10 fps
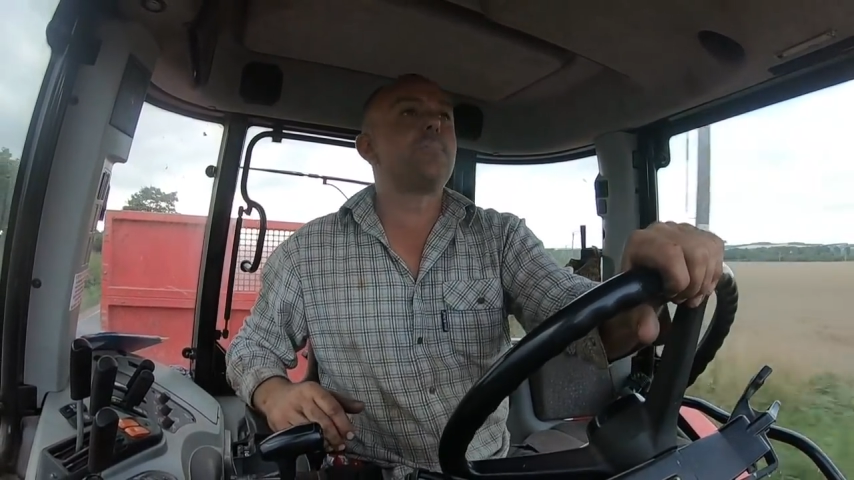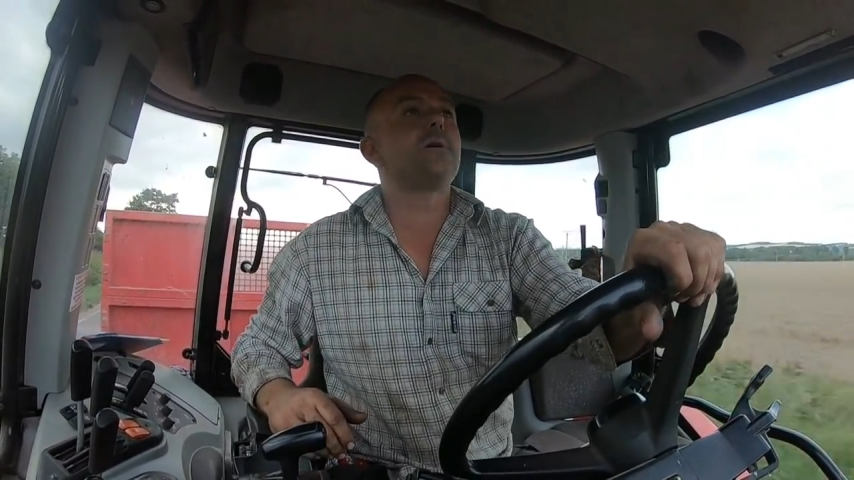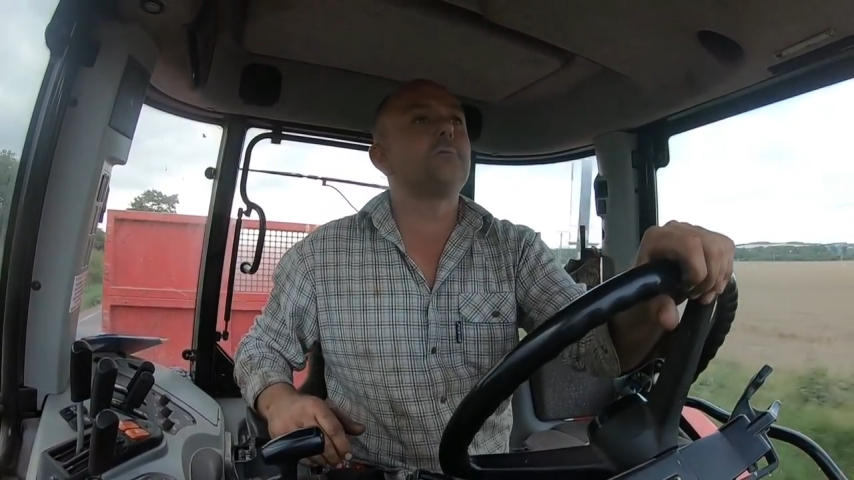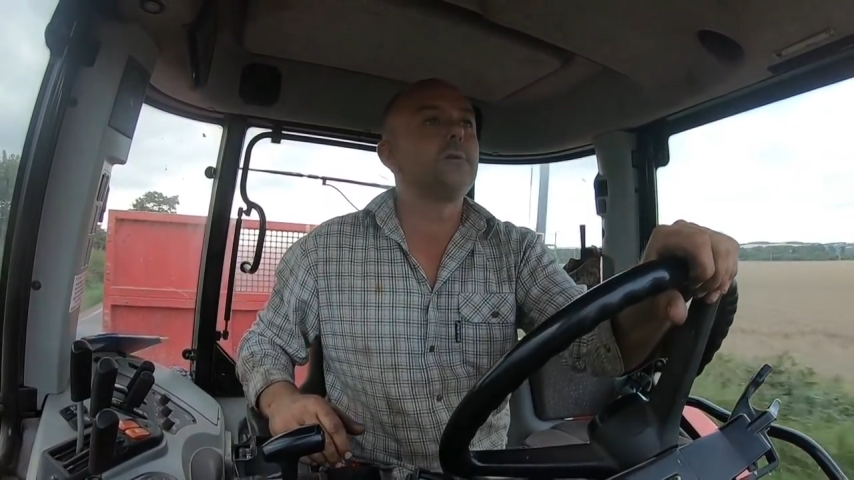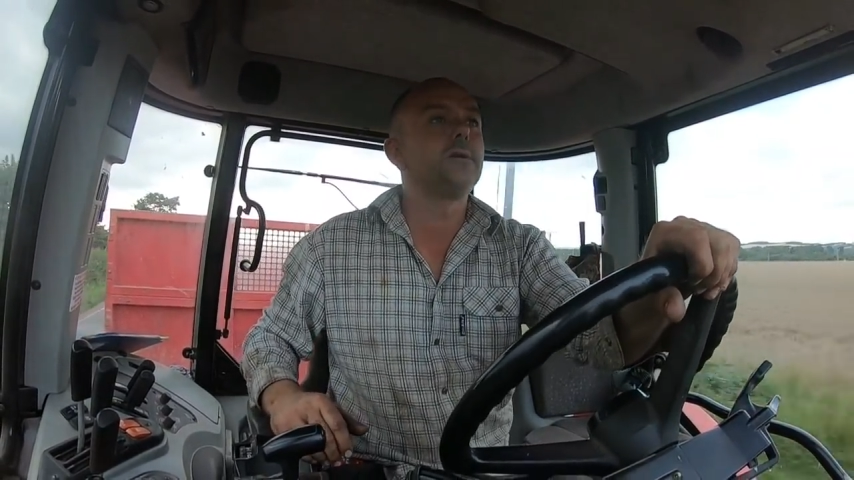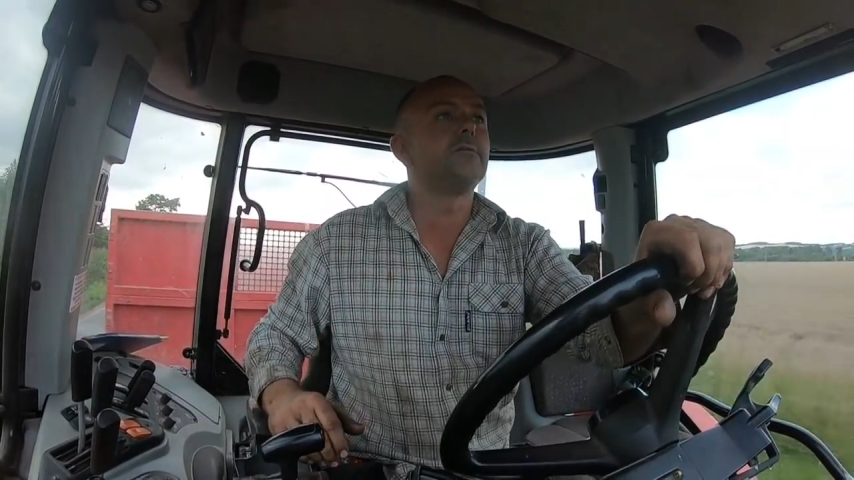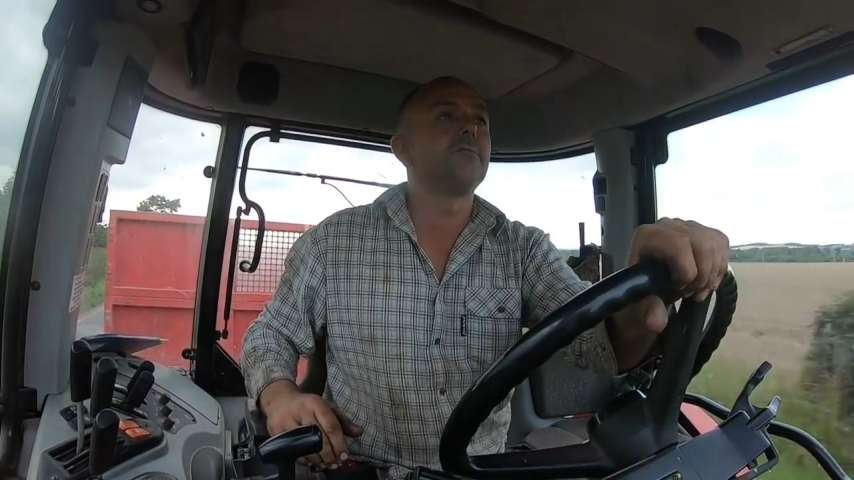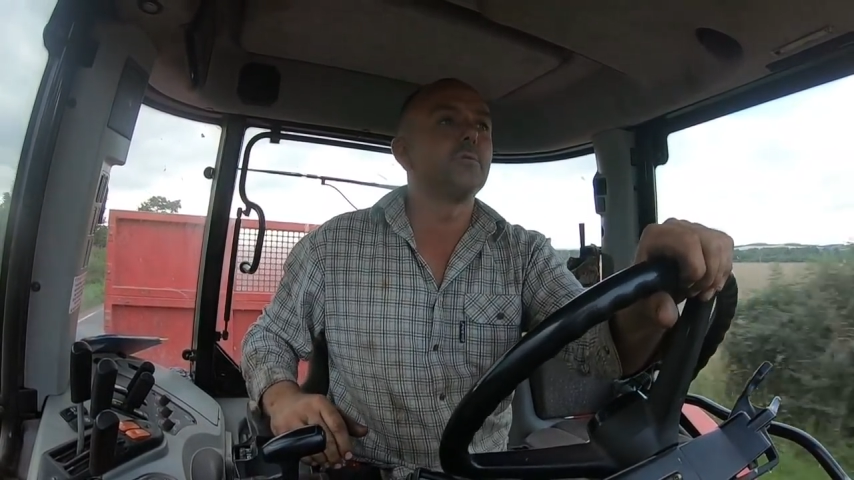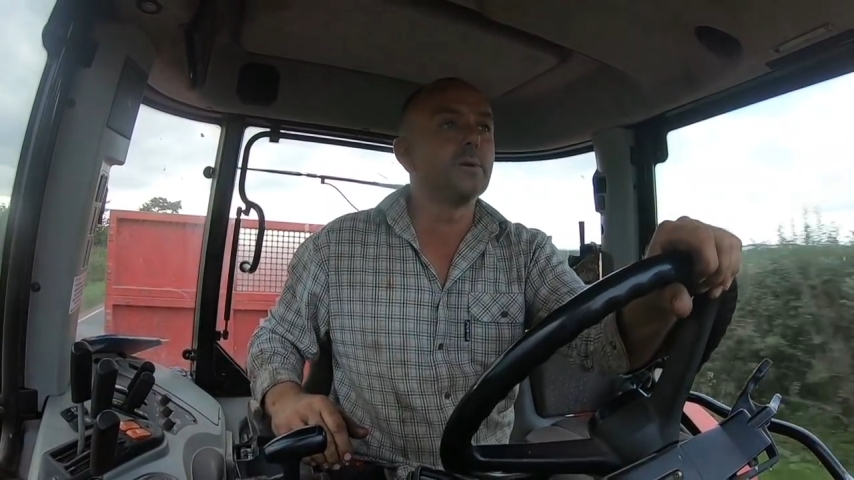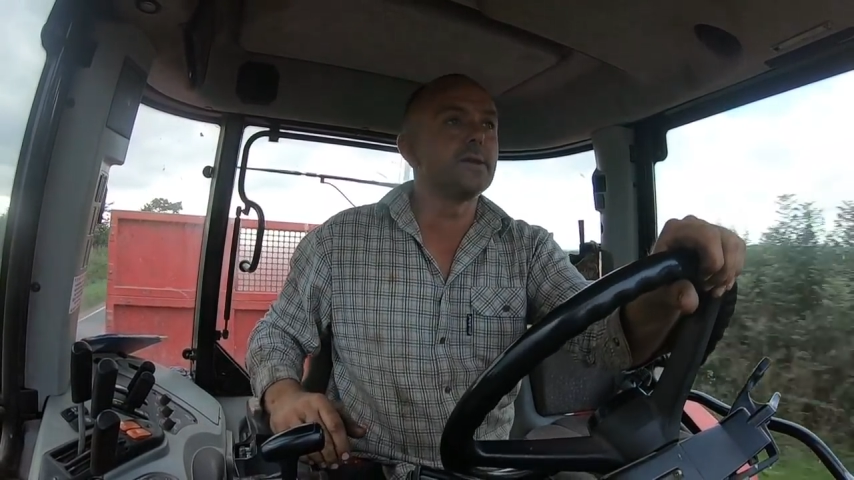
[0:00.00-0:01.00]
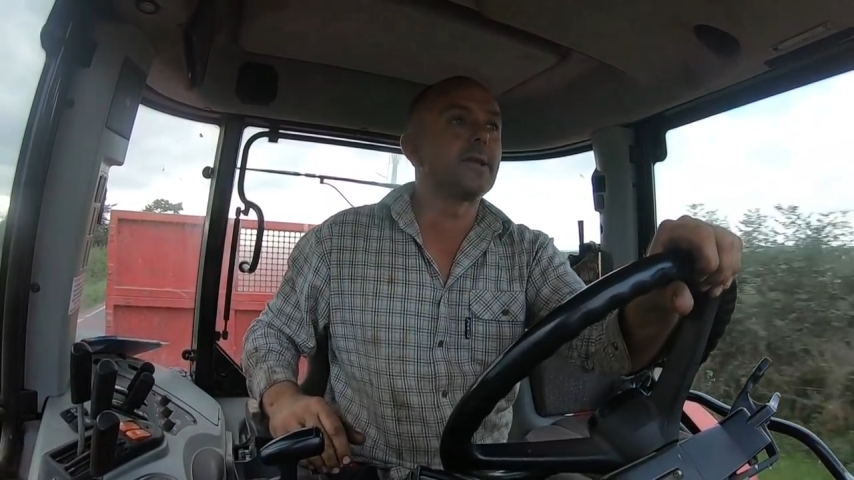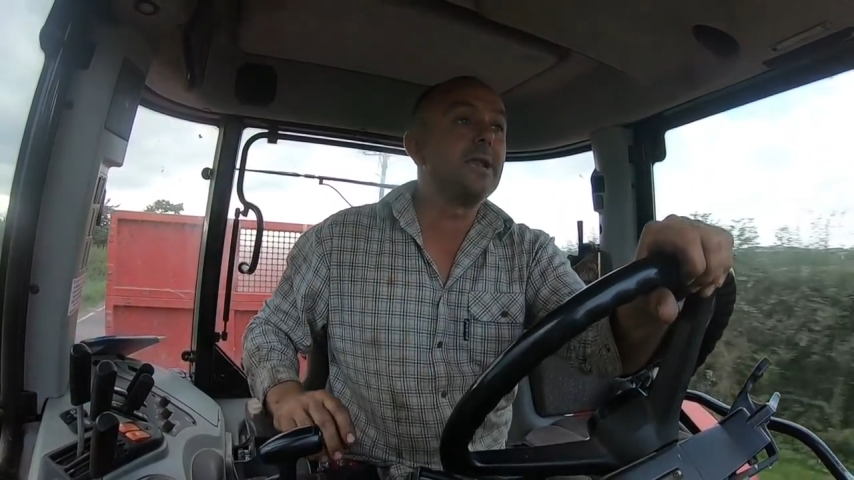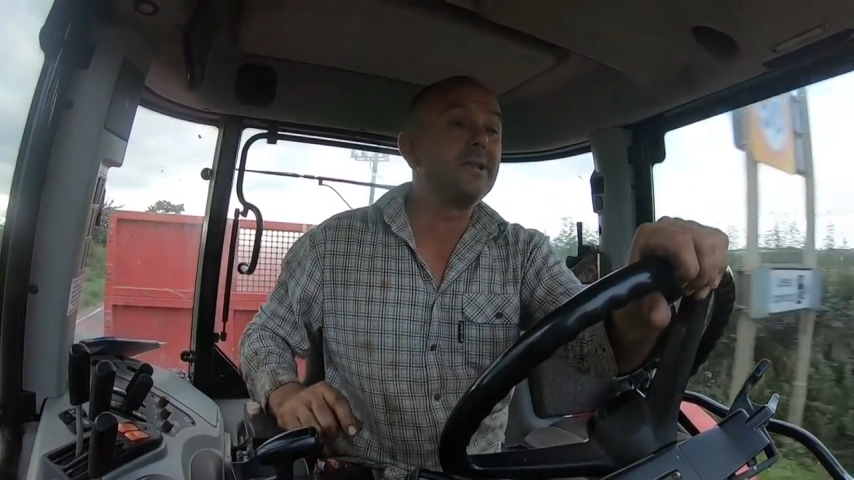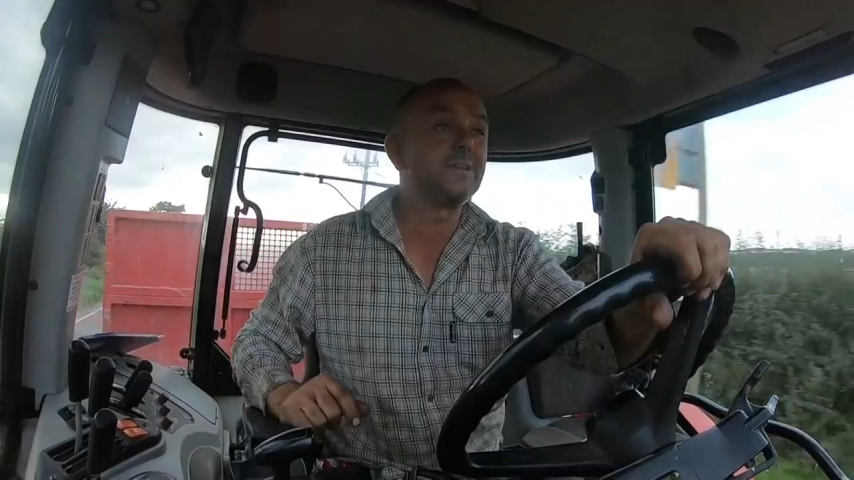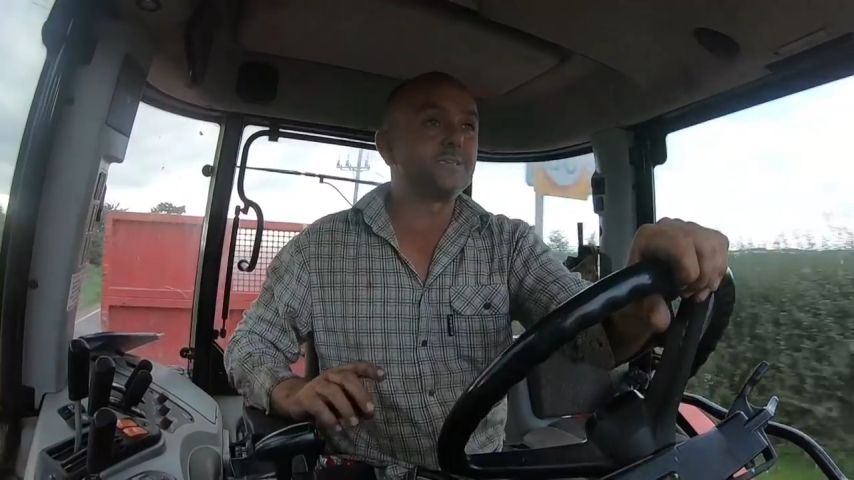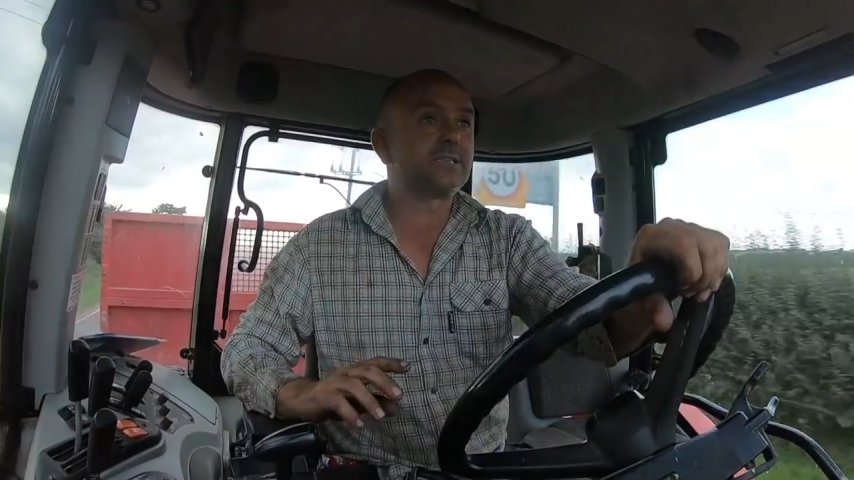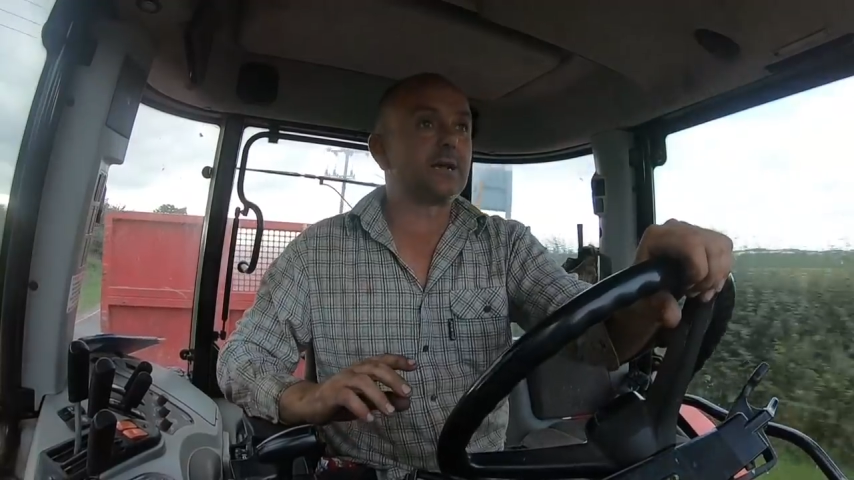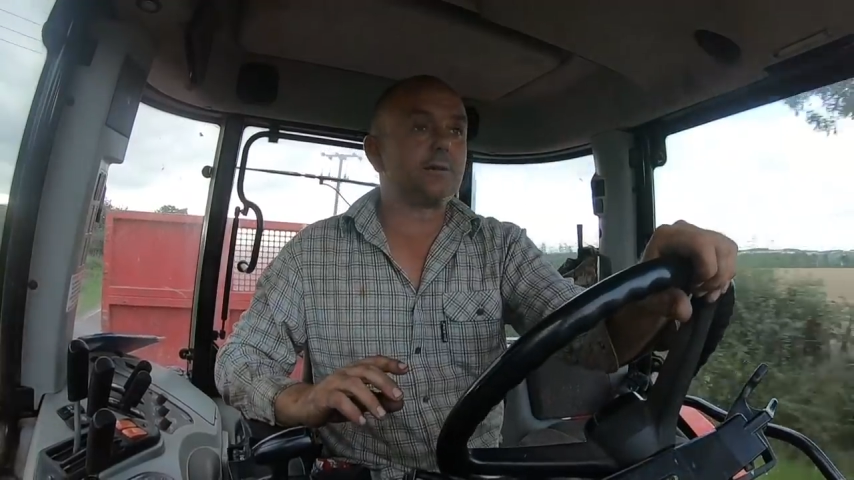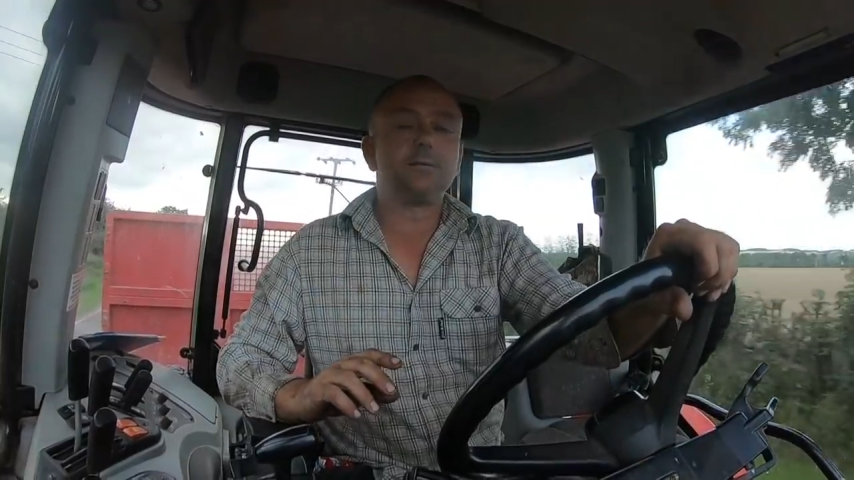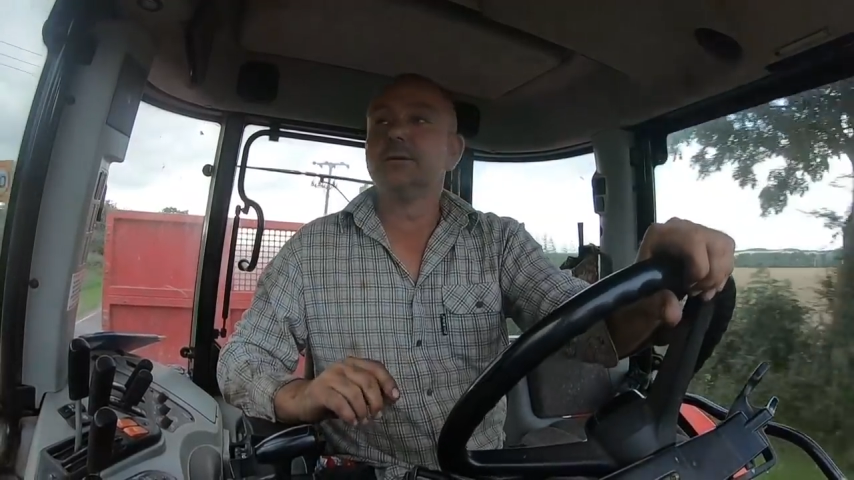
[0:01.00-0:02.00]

bit of rain over the weekend, and it's that